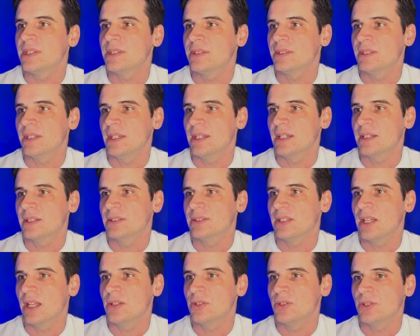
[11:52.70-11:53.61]
is the
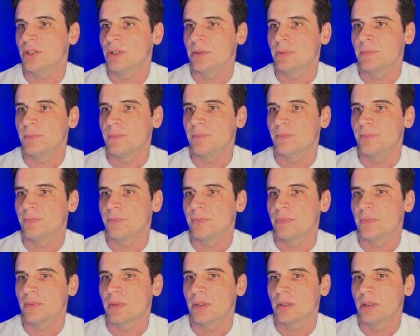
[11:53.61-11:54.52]
extension.
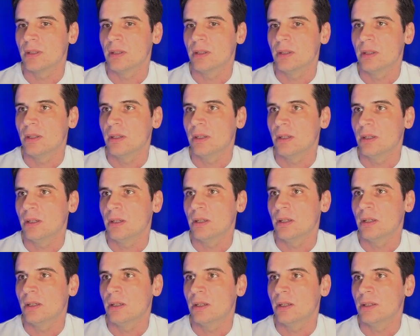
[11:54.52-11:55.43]

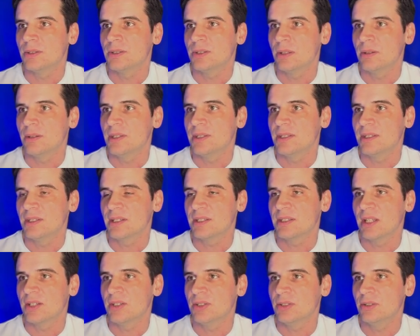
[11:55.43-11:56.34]
So this is the
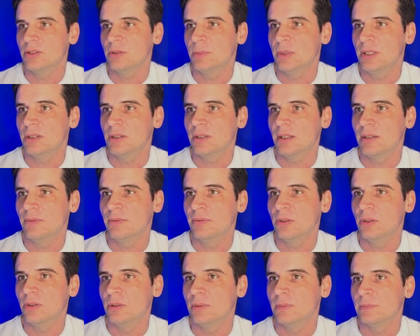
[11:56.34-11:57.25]
extension you'll be looking
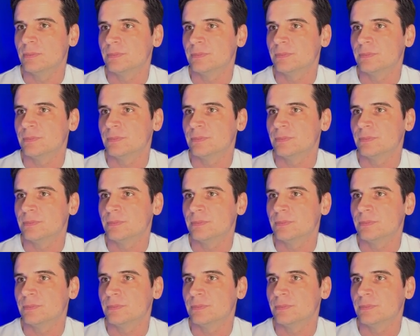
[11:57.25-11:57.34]
for.